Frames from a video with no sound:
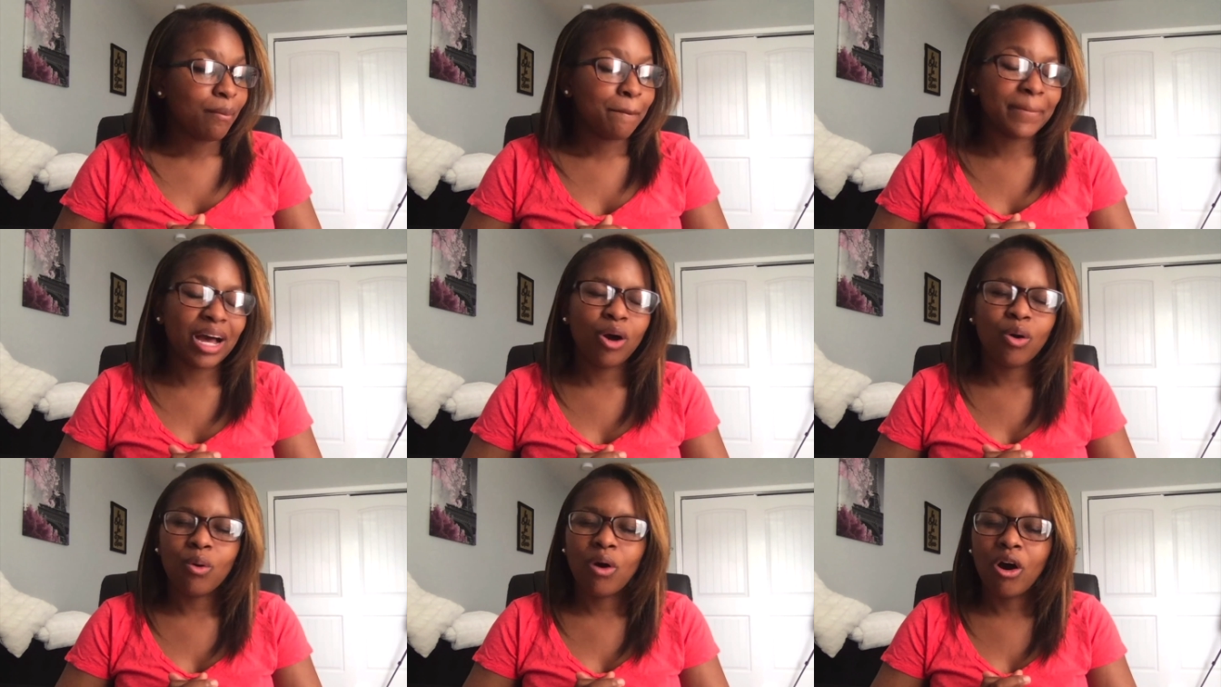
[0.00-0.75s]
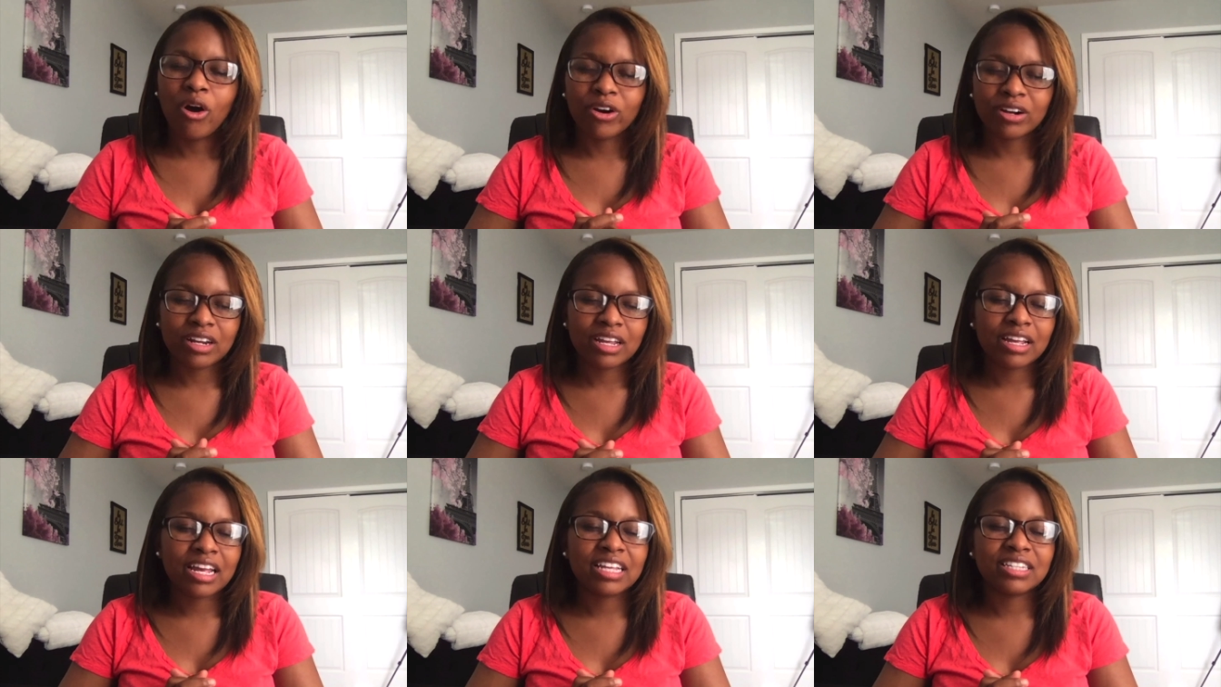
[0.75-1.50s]
My whole heart
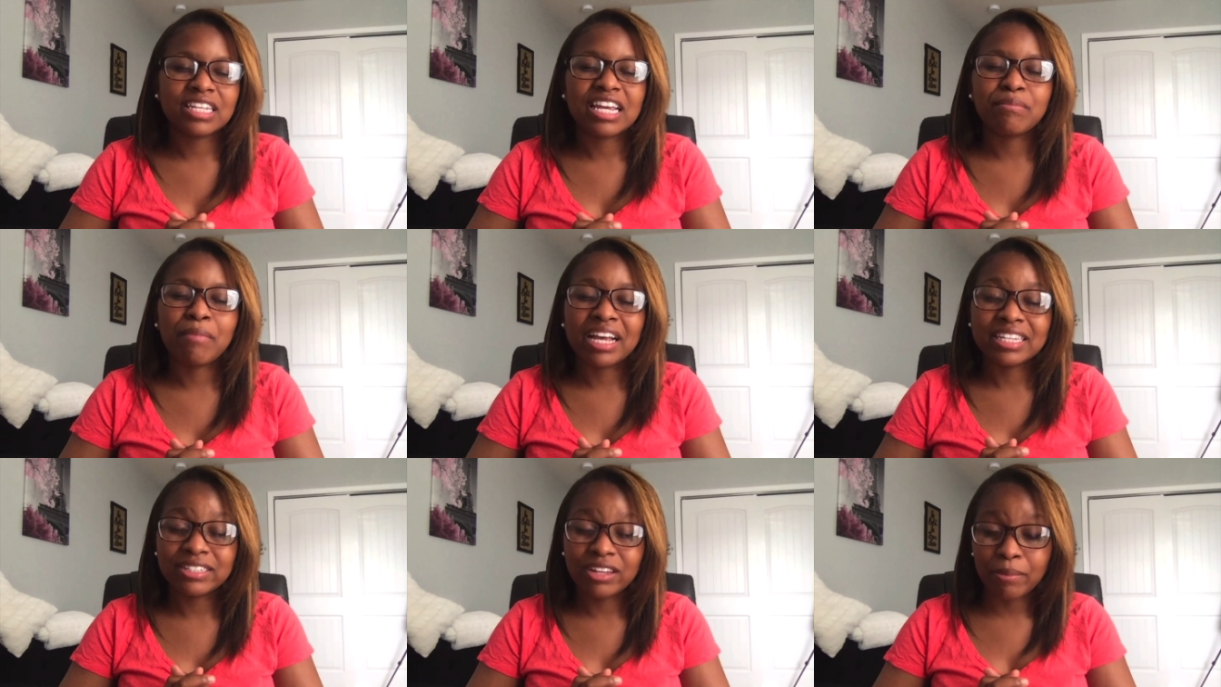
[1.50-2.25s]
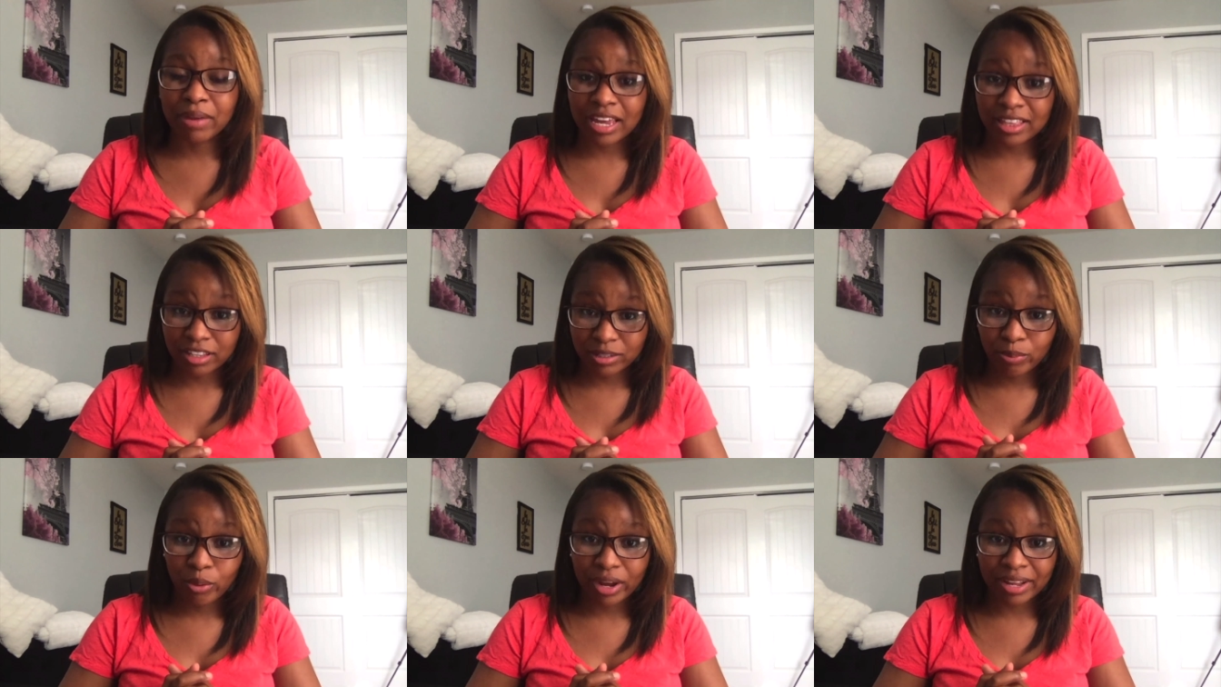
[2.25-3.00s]
is in my stomach at this
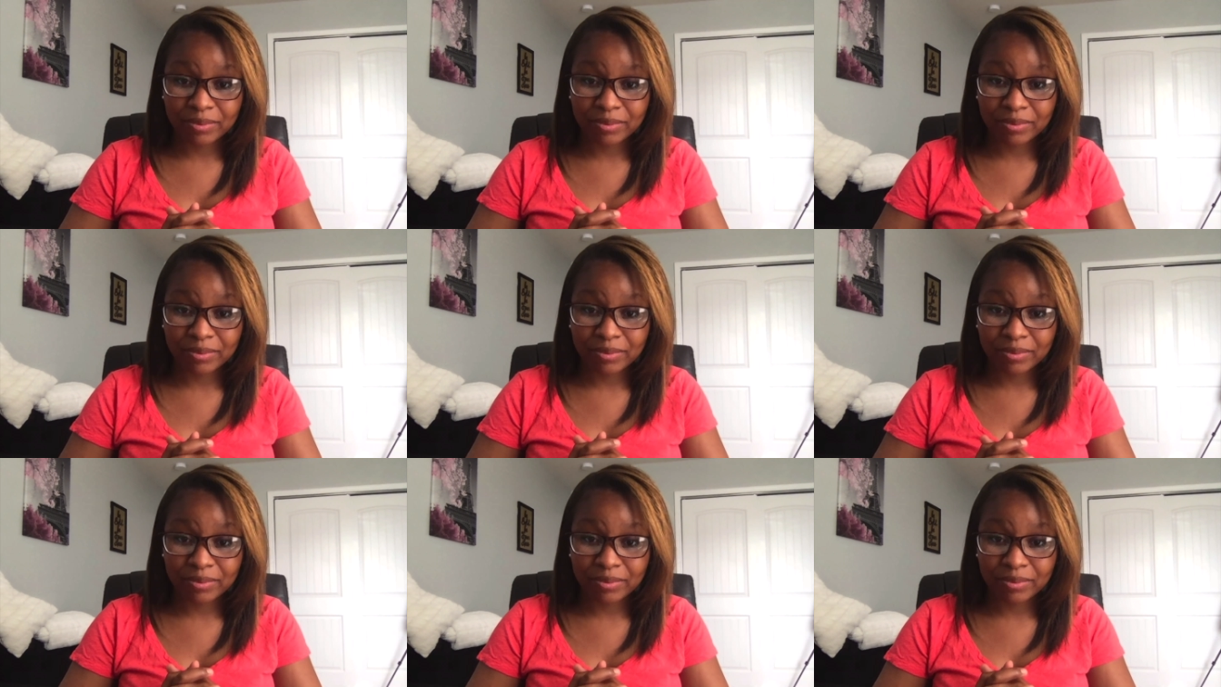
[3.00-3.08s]
point.